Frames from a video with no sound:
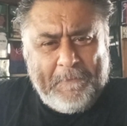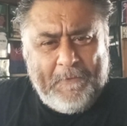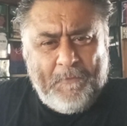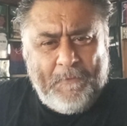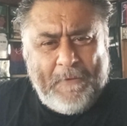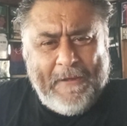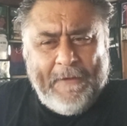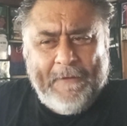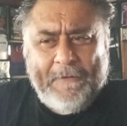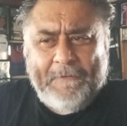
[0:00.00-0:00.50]
the
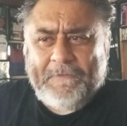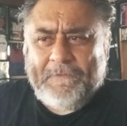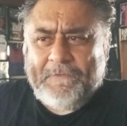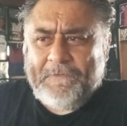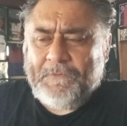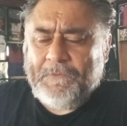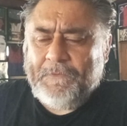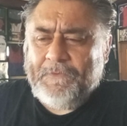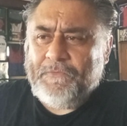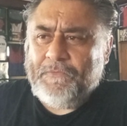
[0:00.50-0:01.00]
ranks and
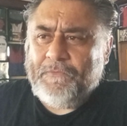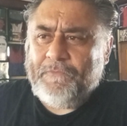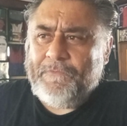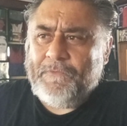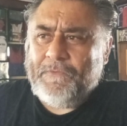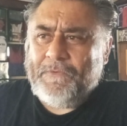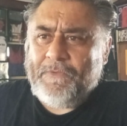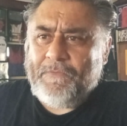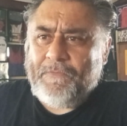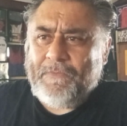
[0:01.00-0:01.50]
so on and so
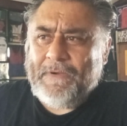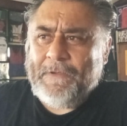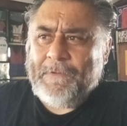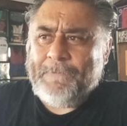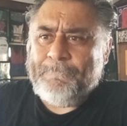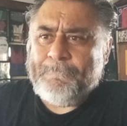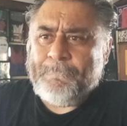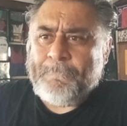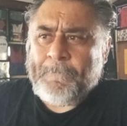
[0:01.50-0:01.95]
forth, right?